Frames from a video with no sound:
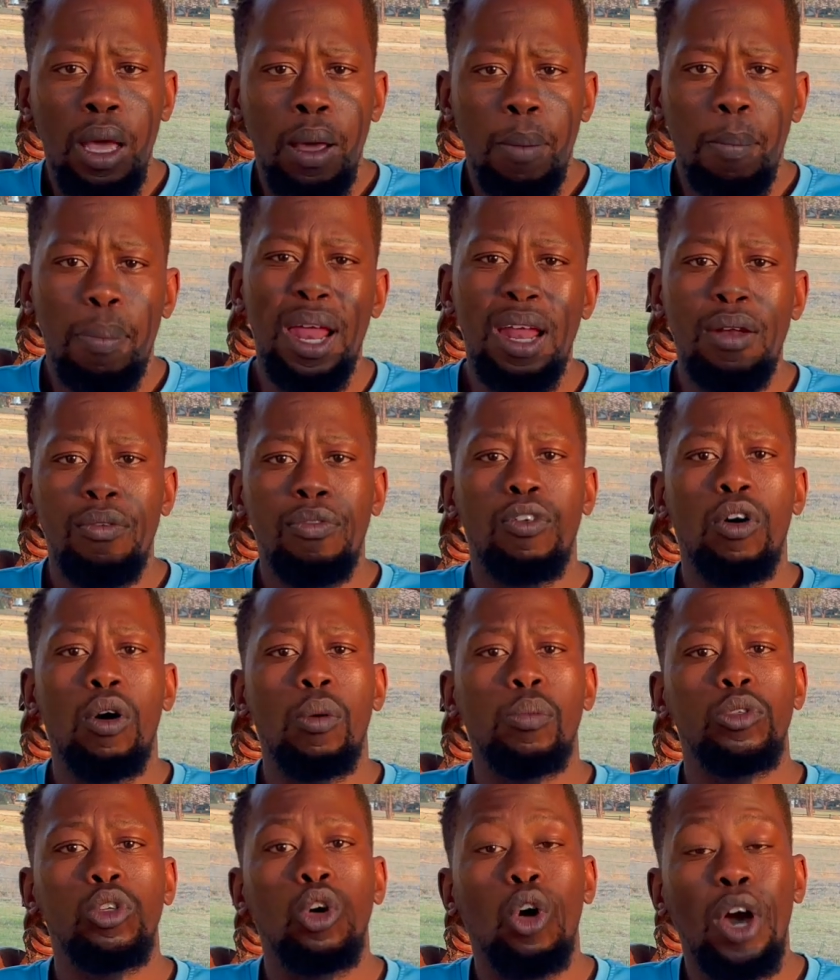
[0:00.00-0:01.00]

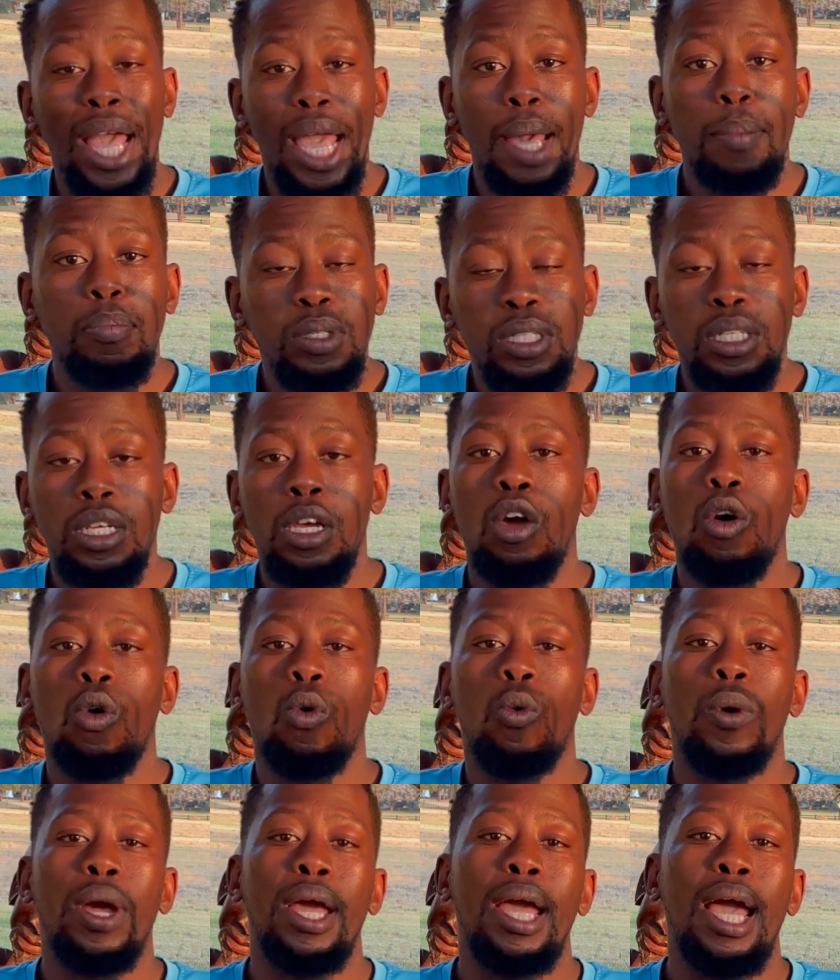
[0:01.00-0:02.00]
platforms or apps
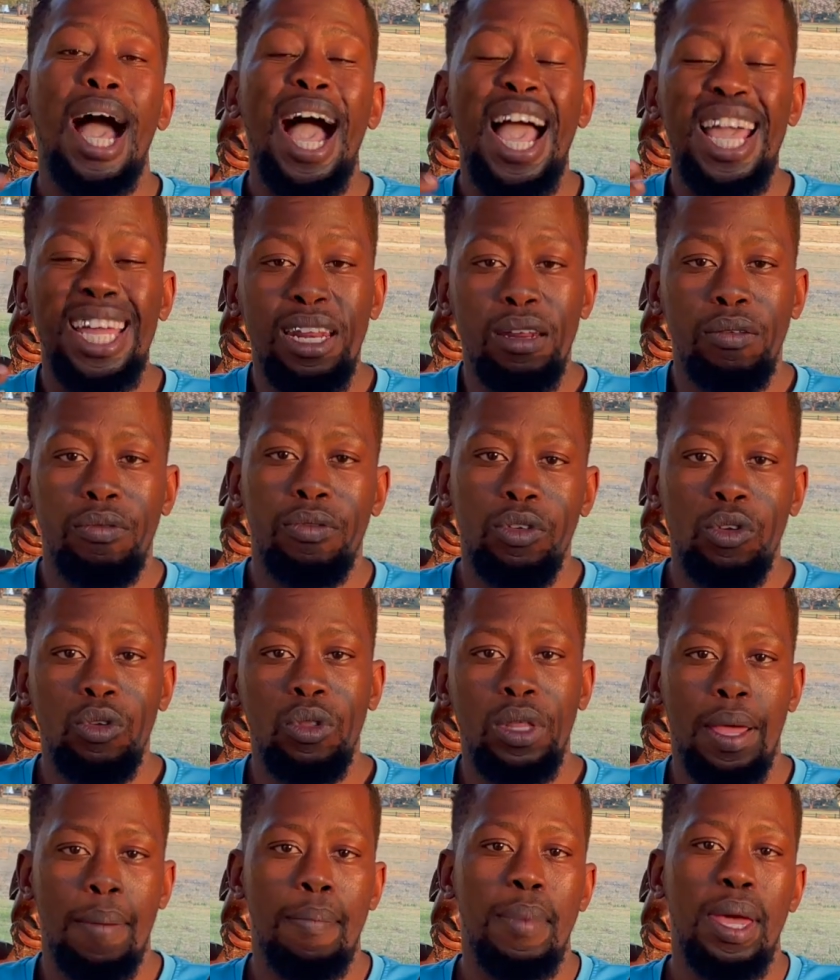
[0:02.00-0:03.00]
where I review
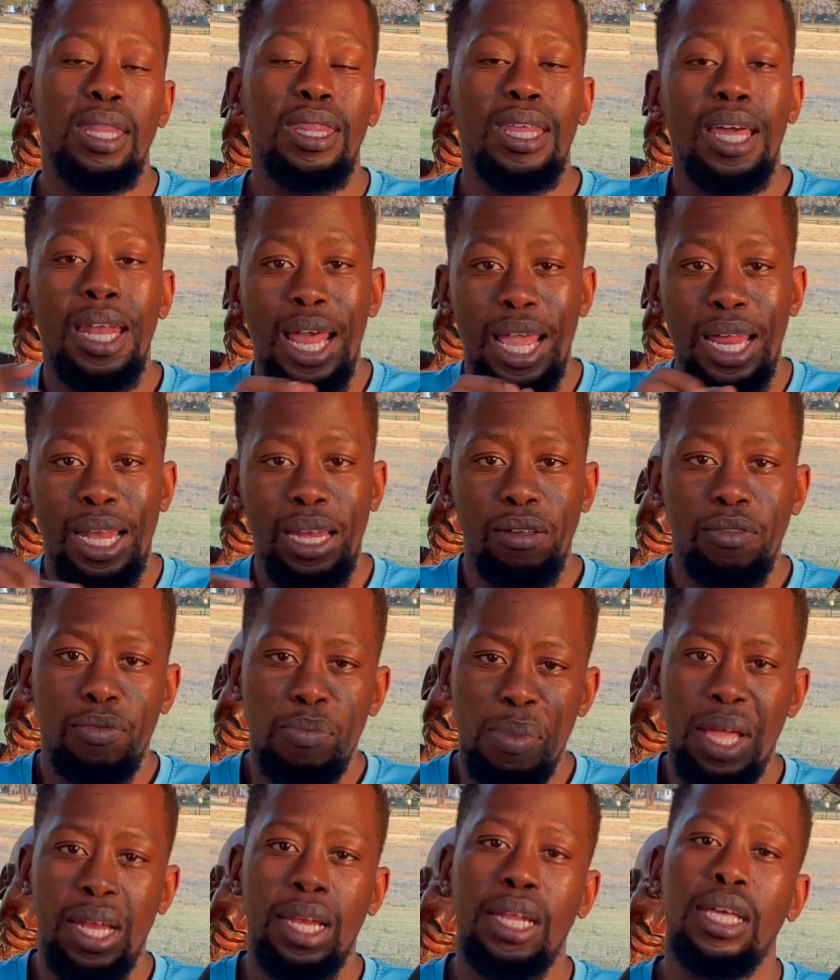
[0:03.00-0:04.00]
them, and then I leave
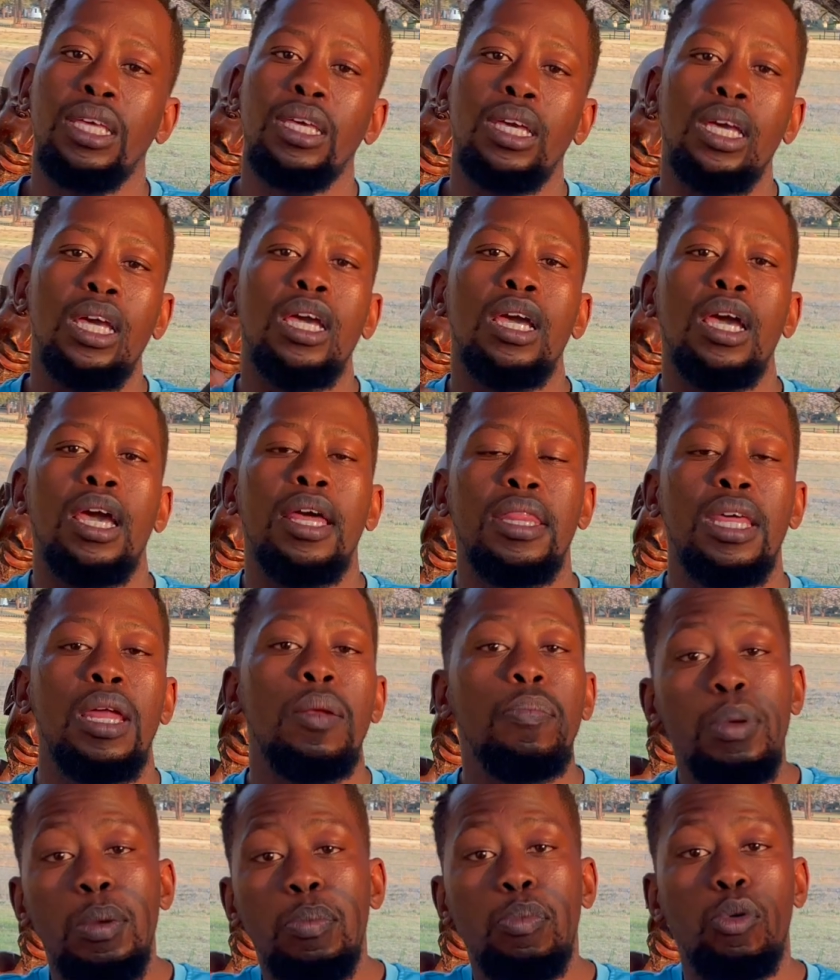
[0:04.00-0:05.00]
my link, and then
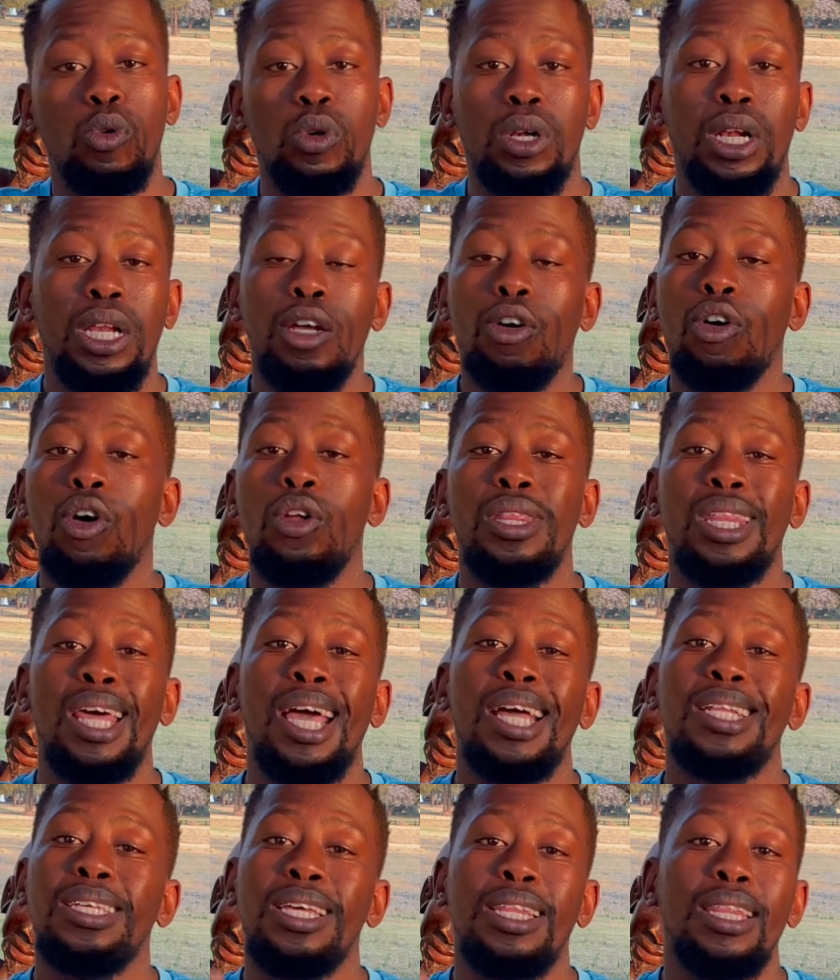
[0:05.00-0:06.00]
people click on
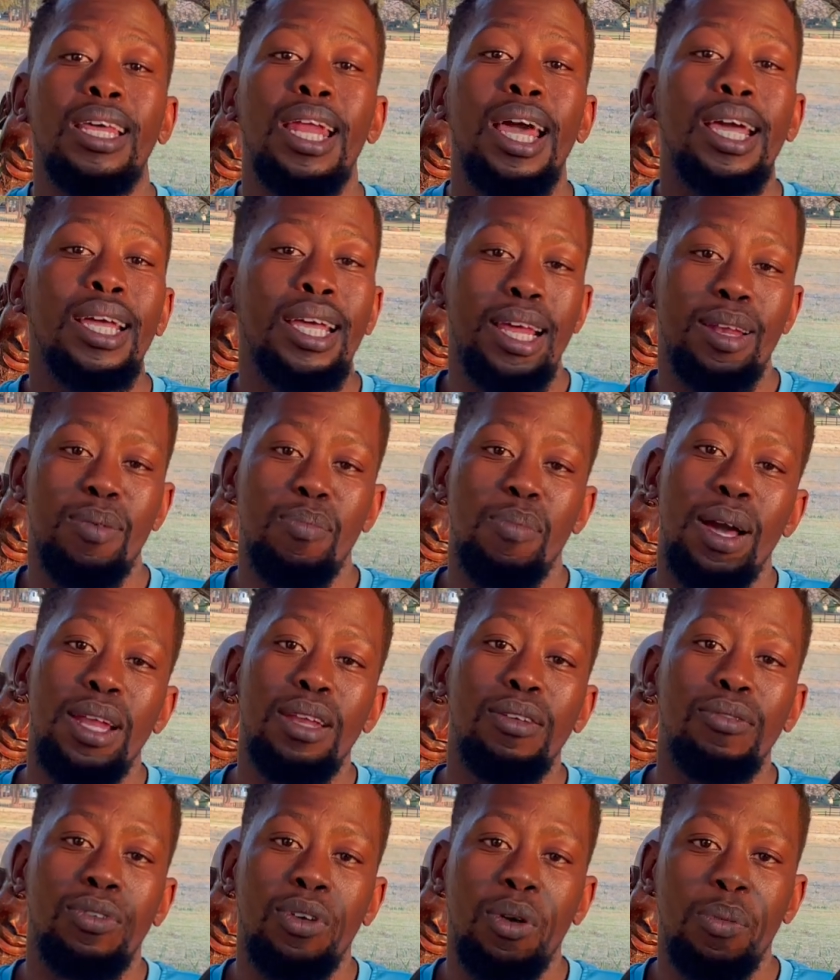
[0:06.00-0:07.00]
that, and then I get money
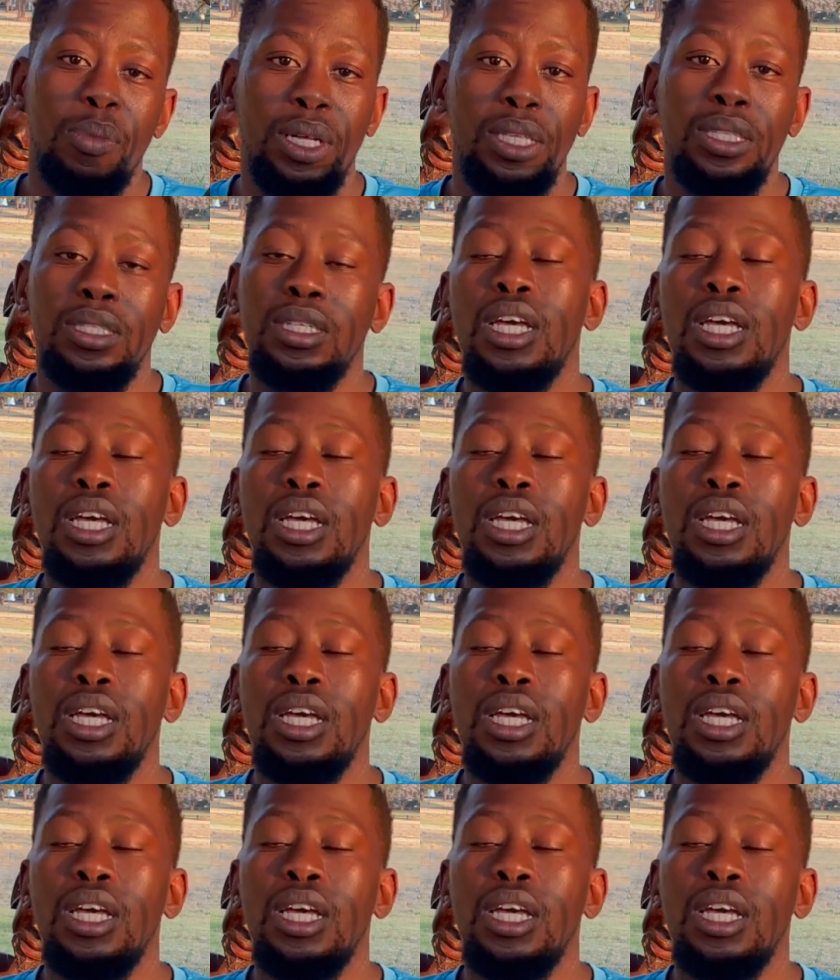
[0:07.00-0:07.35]
from it.